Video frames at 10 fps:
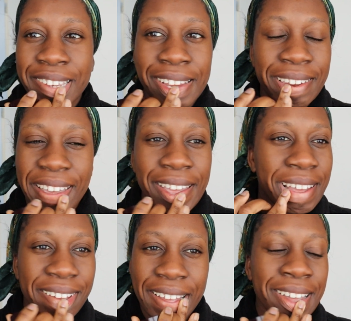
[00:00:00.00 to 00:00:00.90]

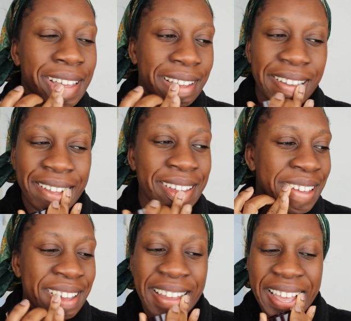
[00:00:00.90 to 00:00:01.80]
Sunday
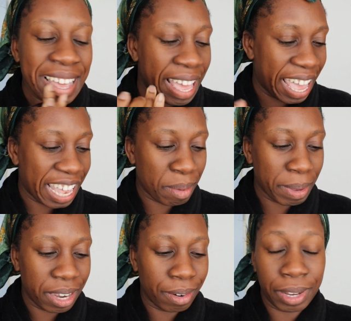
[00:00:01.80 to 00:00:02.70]
and
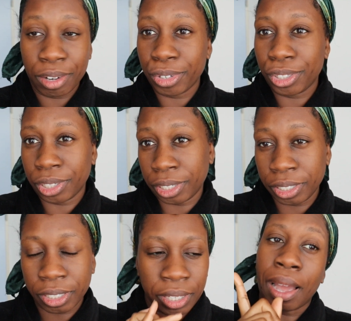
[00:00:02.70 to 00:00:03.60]
I'm getting ready for
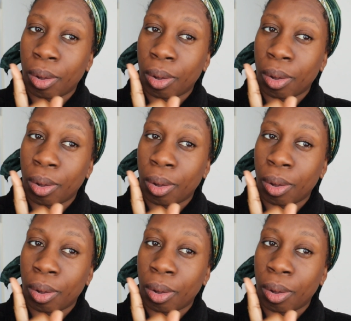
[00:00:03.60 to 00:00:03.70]
church.